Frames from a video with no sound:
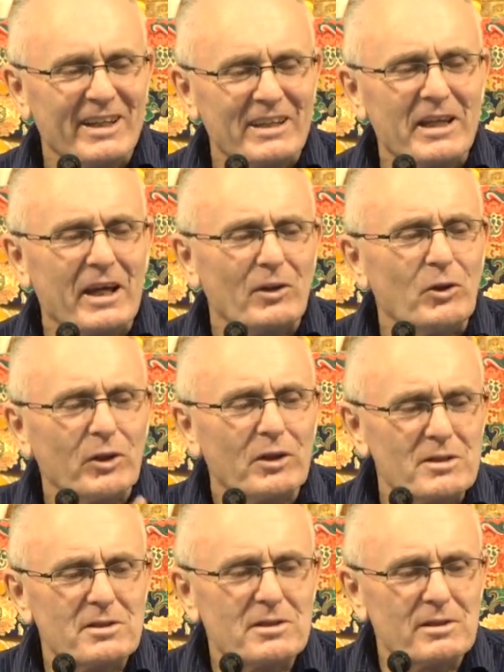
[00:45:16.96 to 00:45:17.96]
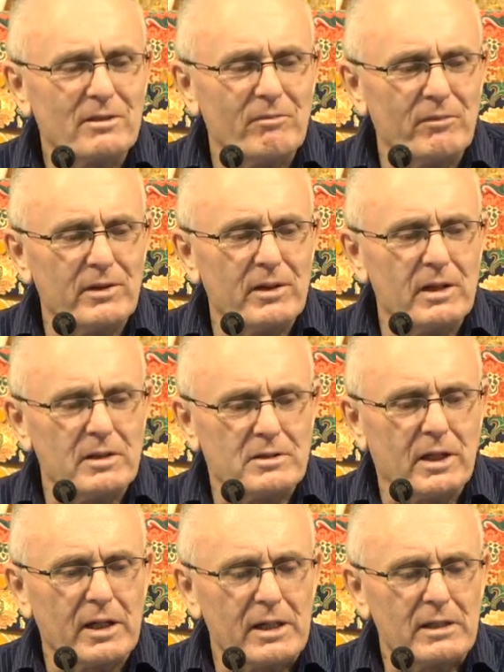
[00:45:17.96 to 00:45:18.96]
Look, it's
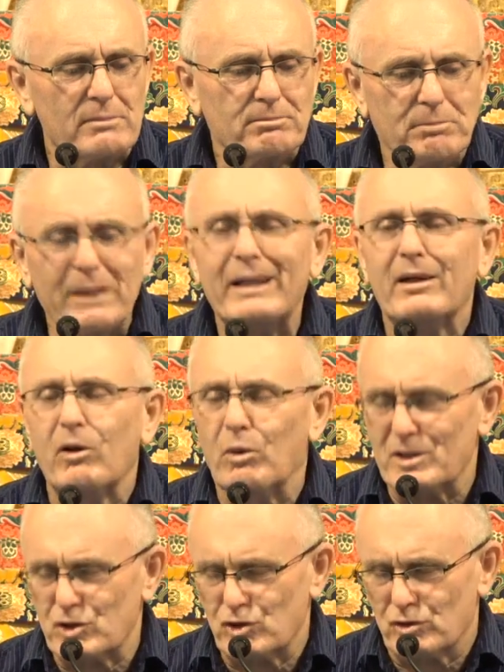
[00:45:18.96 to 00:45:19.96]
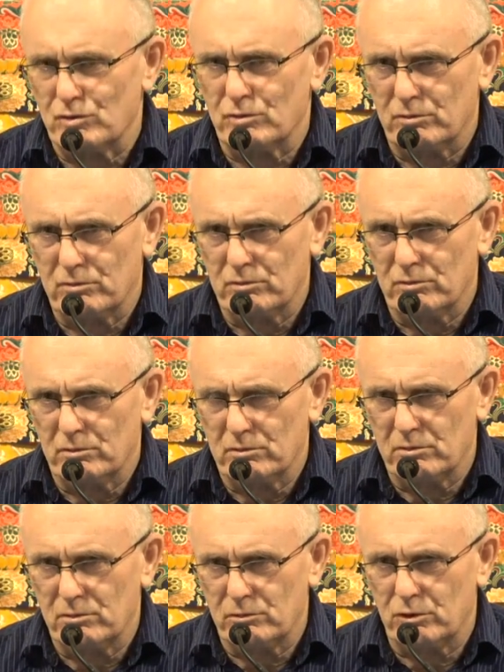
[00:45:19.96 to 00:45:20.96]
a big question
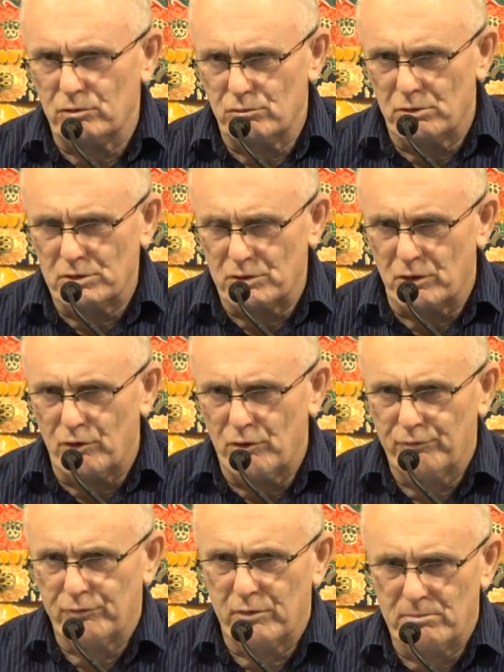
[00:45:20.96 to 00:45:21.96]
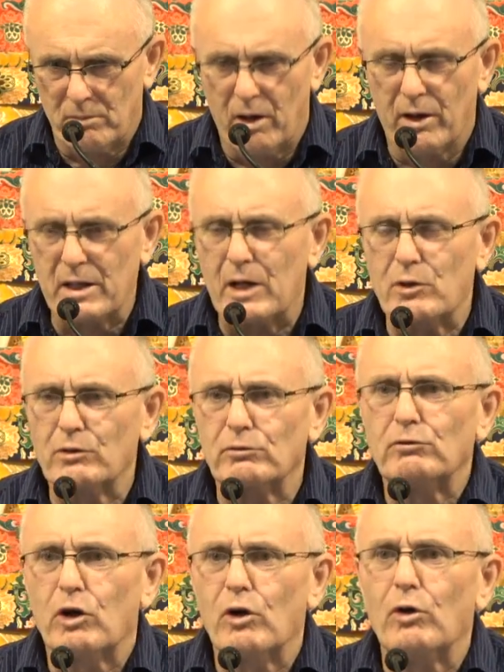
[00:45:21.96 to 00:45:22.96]
to resolve my own
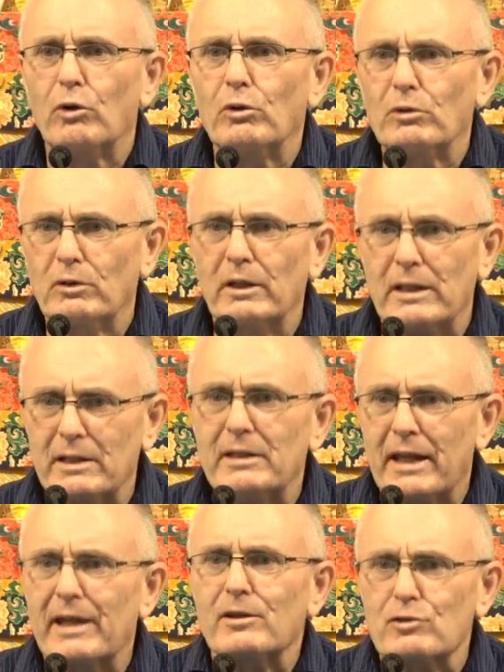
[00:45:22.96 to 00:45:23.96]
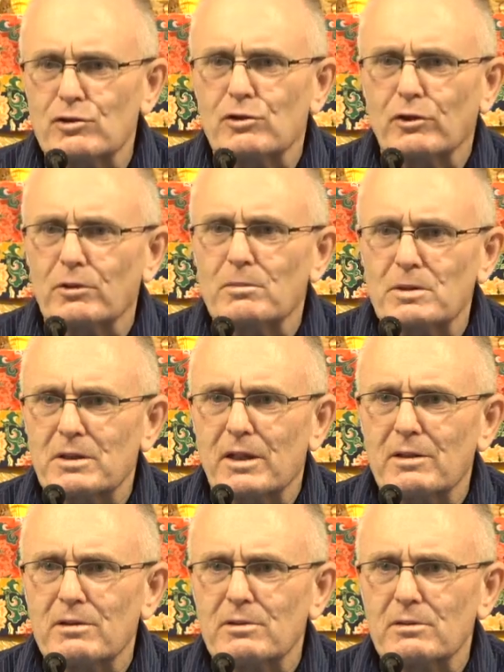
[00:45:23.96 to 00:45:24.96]
role in that
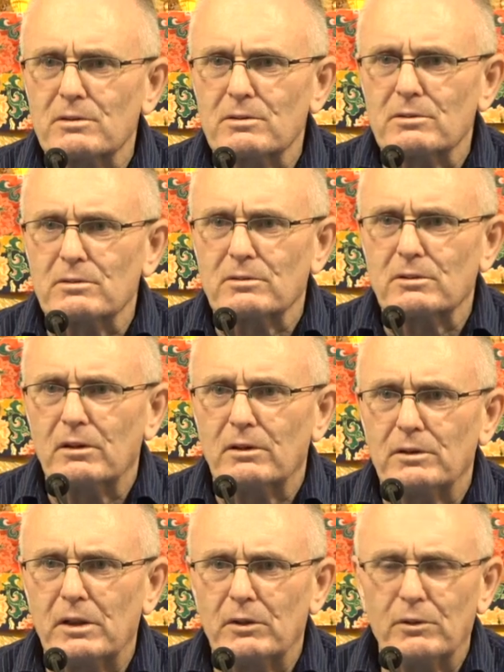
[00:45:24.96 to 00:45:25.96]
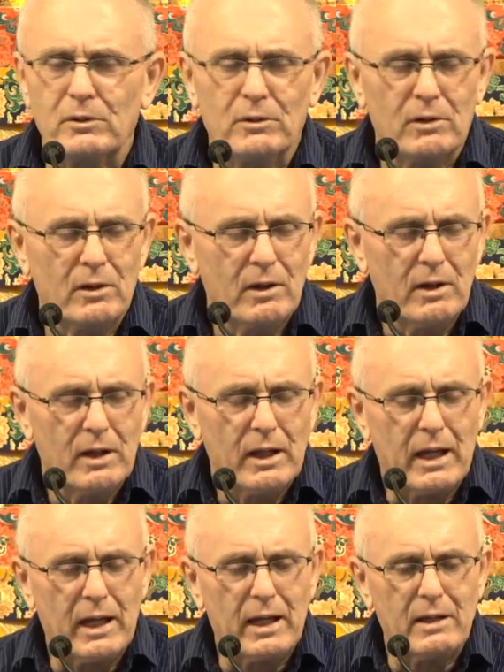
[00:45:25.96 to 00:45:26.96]
circumstance,
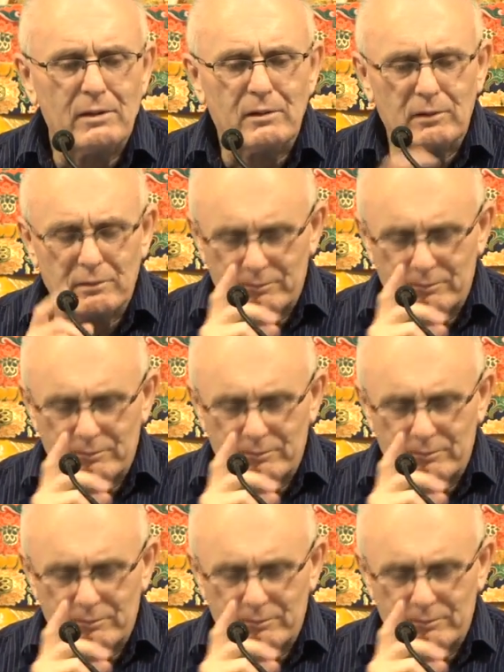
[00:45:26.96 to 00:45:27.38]
and